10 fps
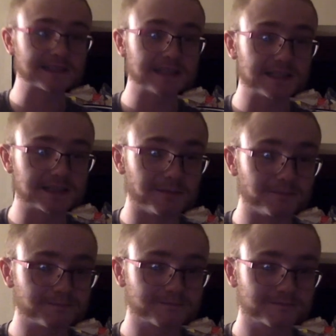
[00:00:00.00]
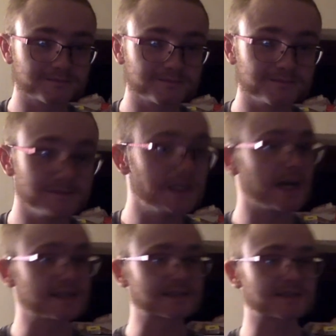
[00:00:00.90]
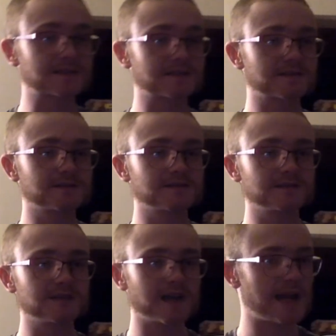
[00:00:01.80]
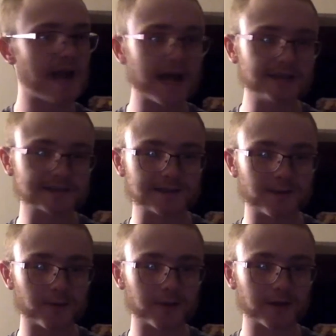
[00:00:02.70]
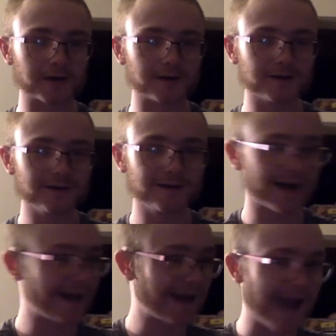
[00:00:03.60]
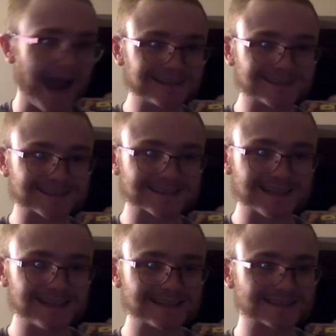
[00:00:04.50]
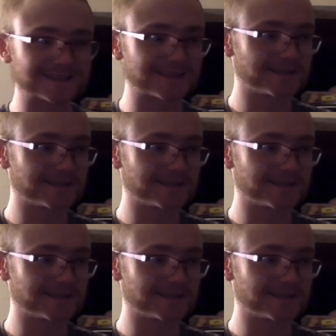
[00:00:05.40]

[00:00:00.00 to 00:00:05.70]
Kingdom. Yes, I had to go there. I had to say it.